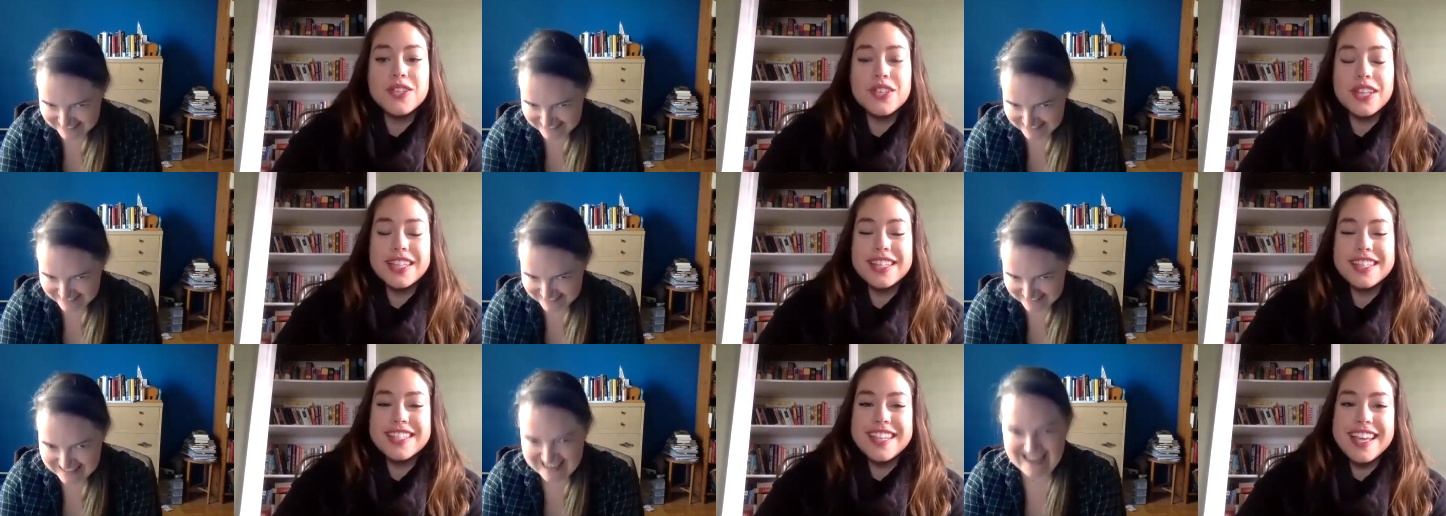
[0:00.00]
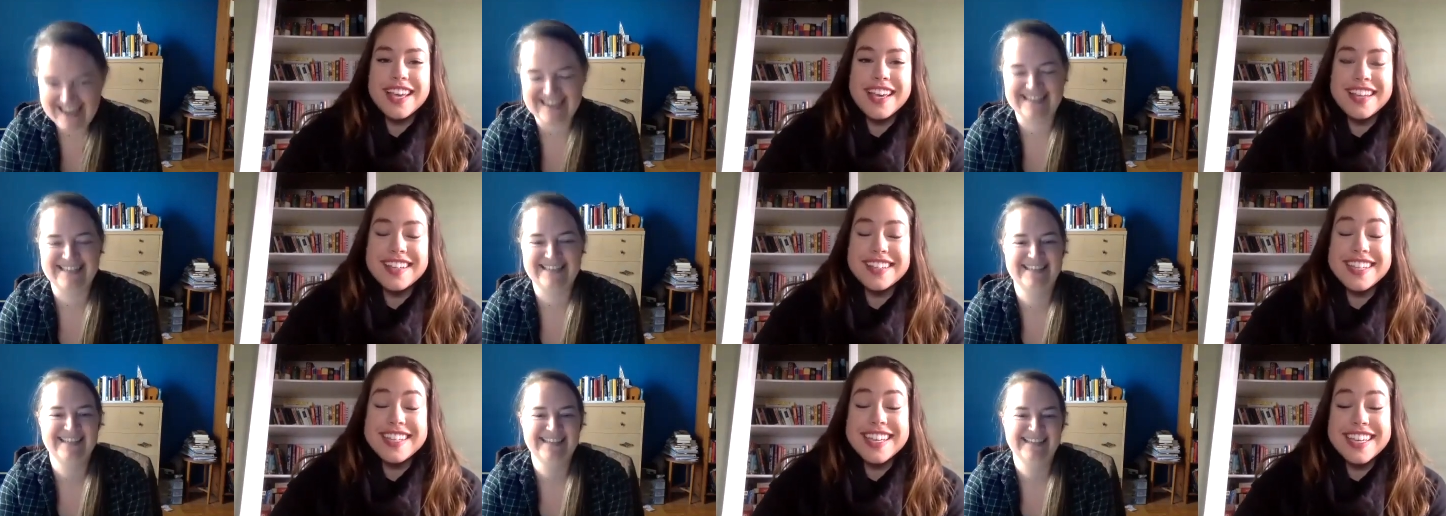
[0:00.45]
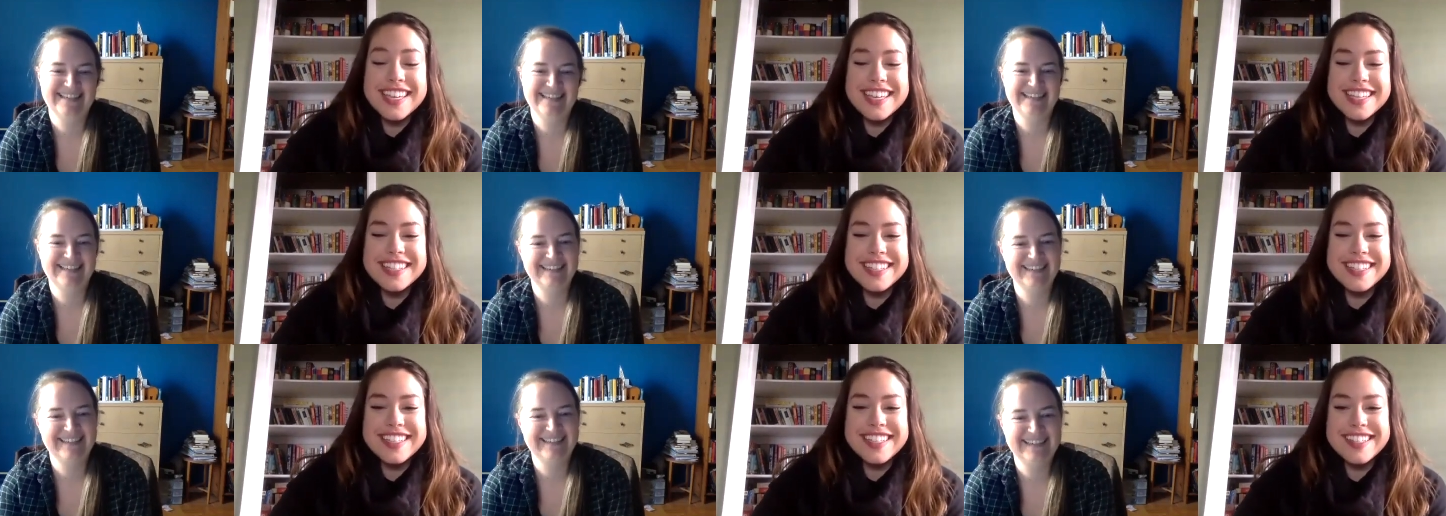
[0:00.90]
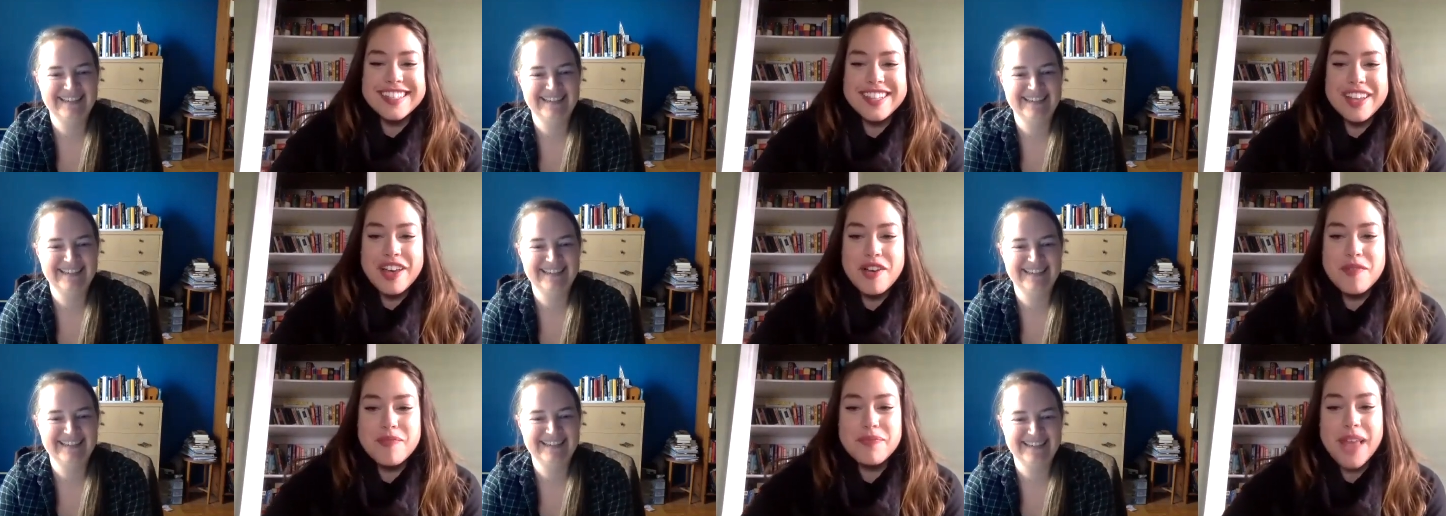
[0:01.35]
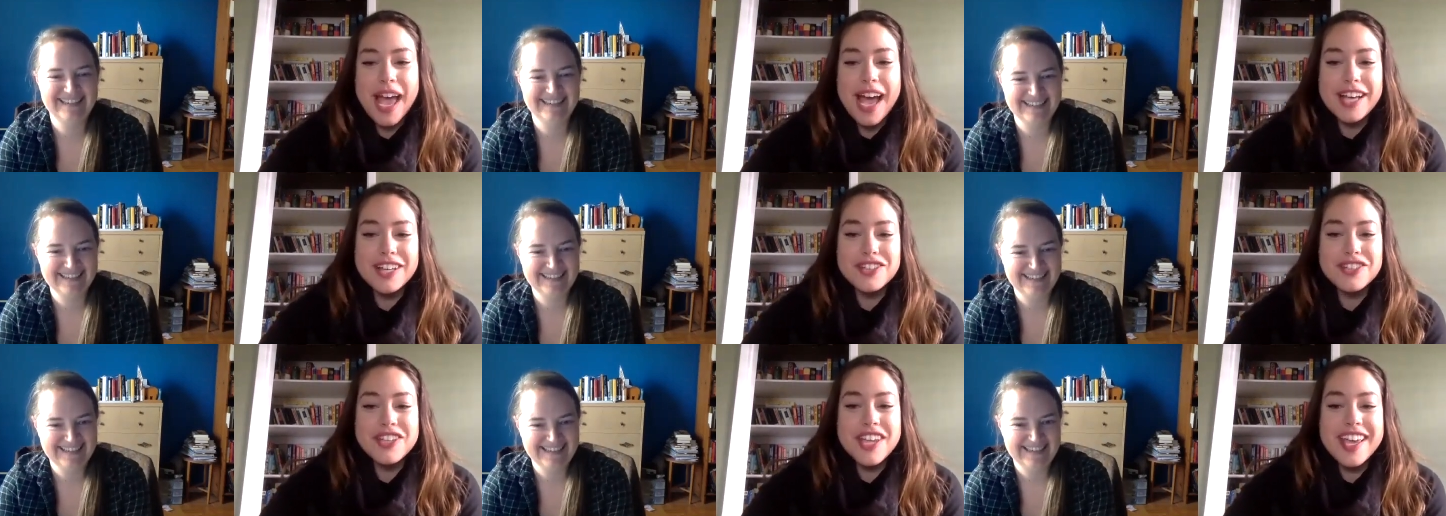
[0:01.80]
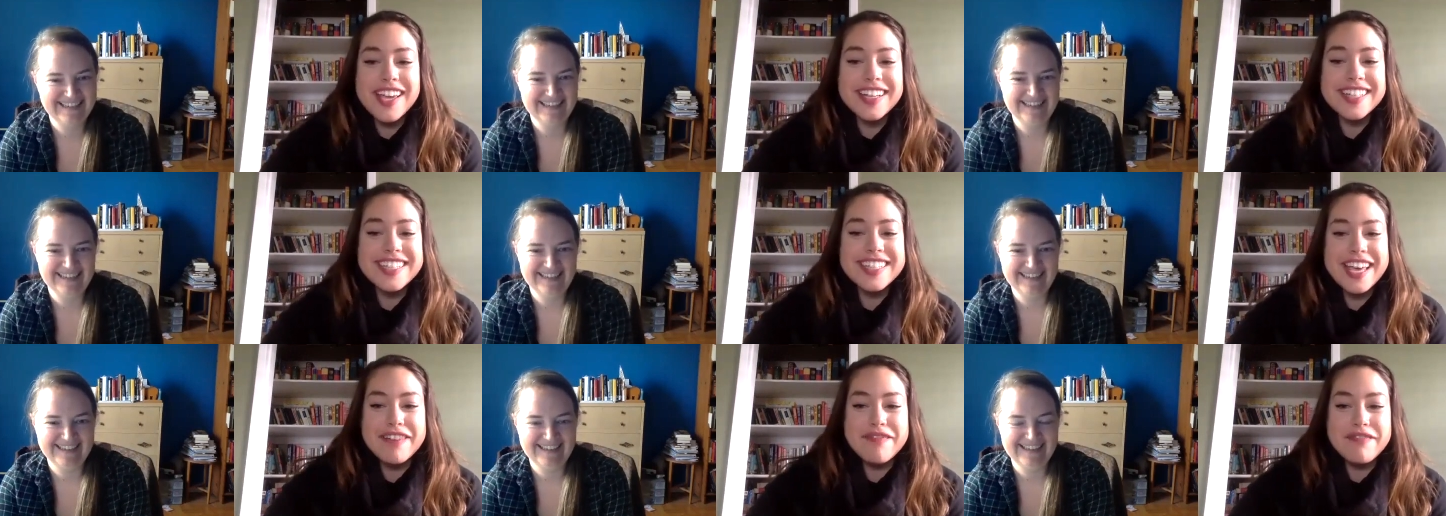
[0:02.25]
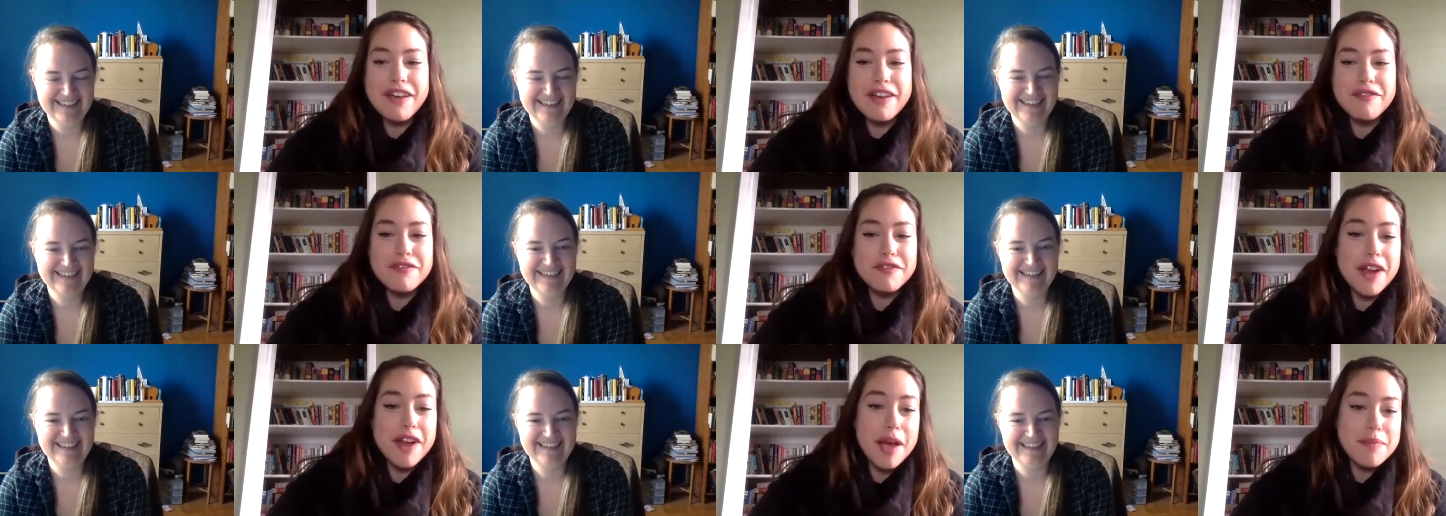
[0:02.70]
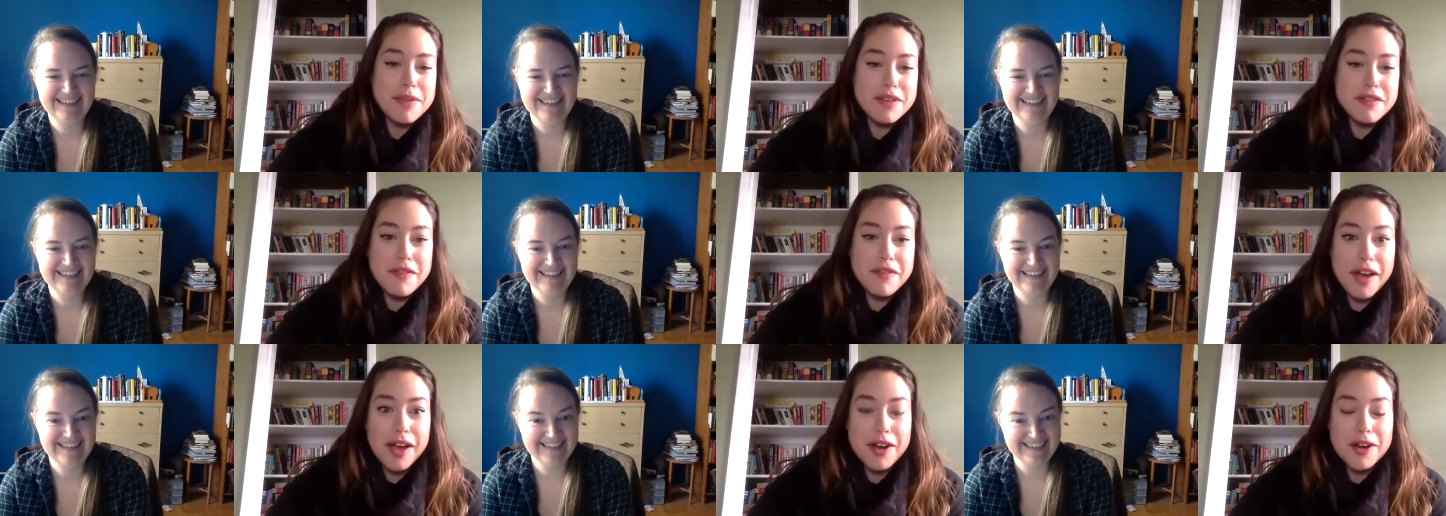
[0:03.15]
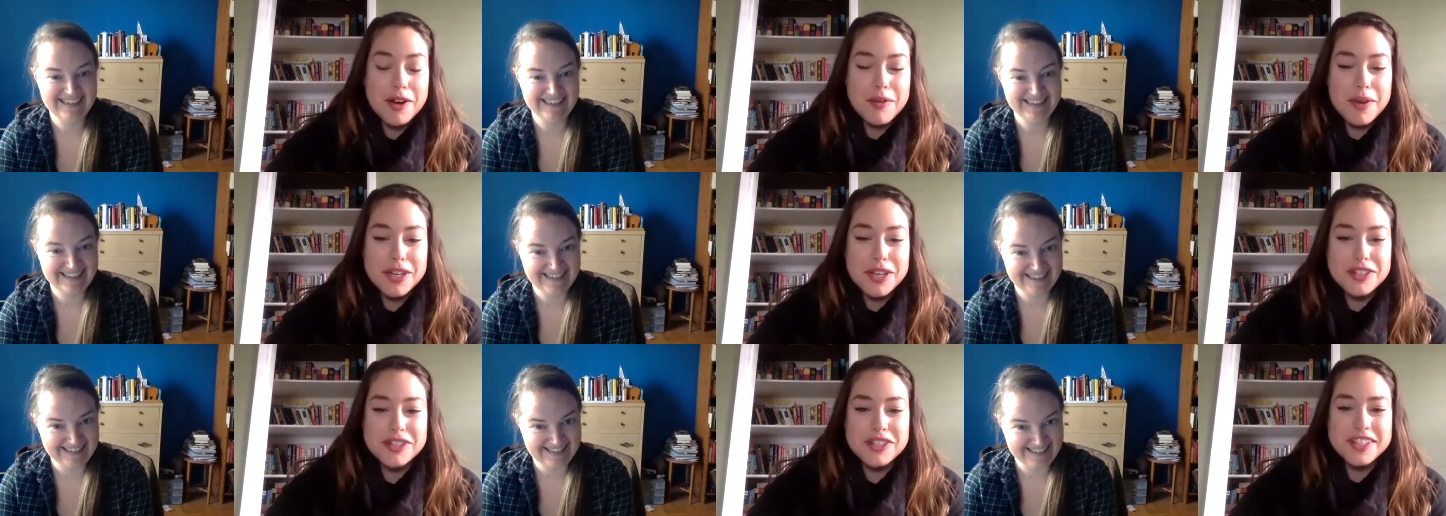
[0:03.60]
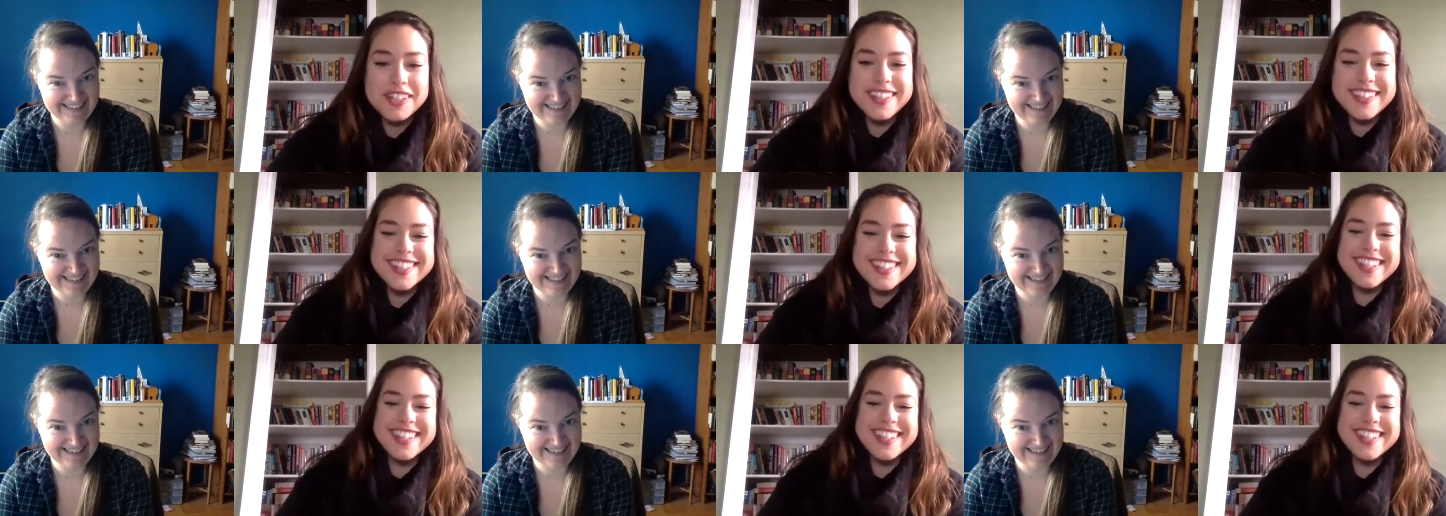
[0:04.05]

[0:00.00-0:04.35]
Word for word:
Speaker 1: So let's yes. dig into some hashtag DFF rapid fire questions.